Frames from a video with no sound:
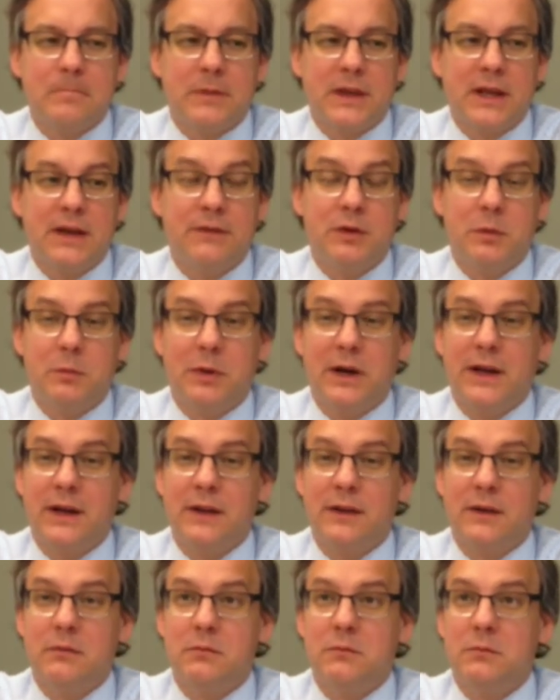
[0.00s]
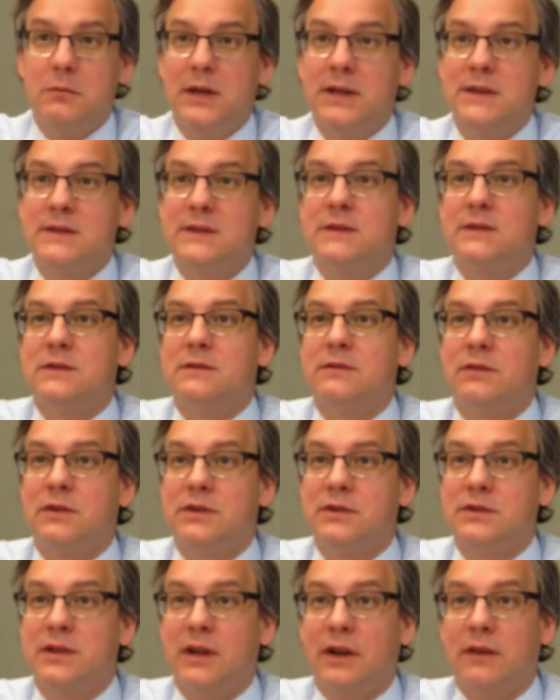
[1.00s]
If you buy the mixes for
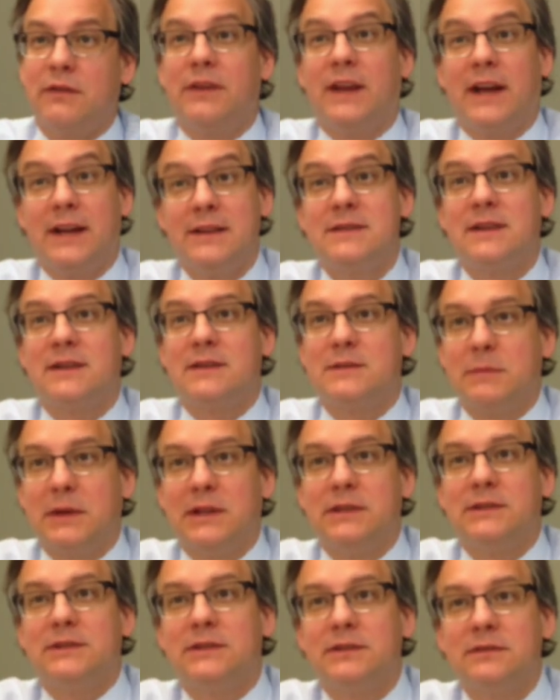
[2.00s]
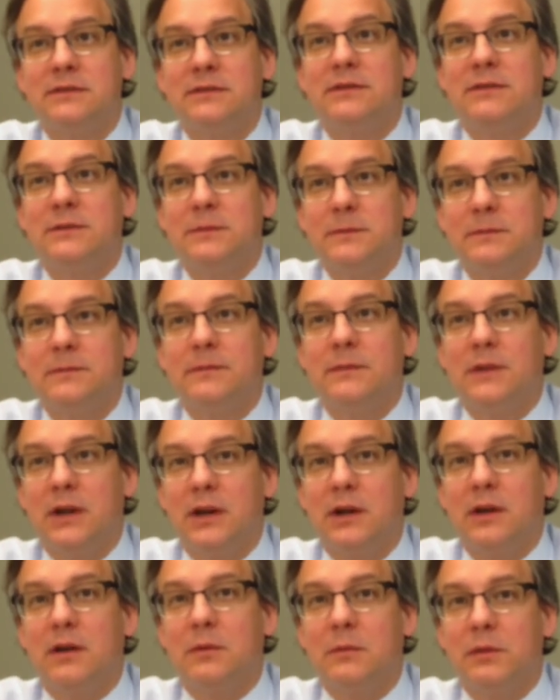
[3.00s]
stuff, that's expensive.
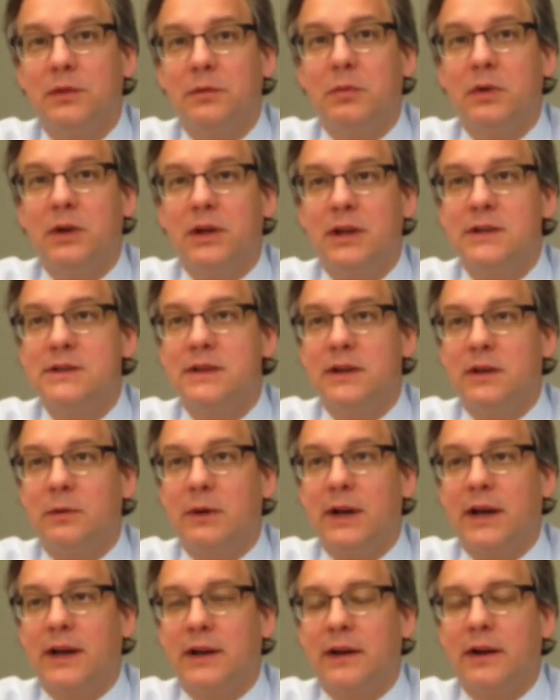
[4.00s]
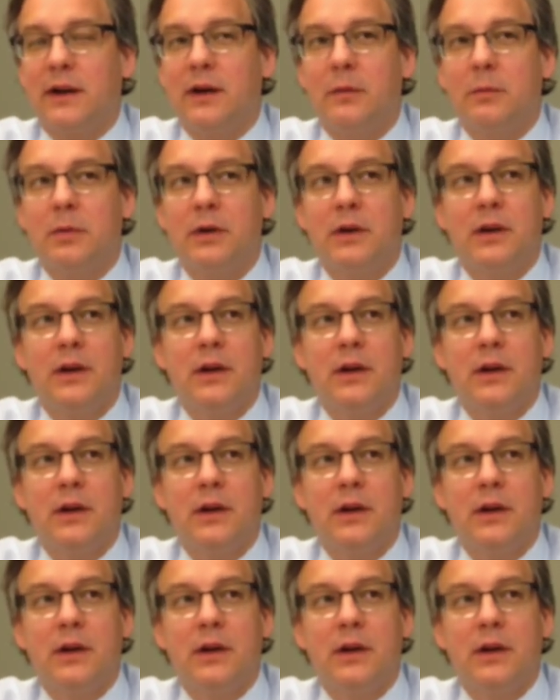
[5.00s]
It's pretty easy to rack it up.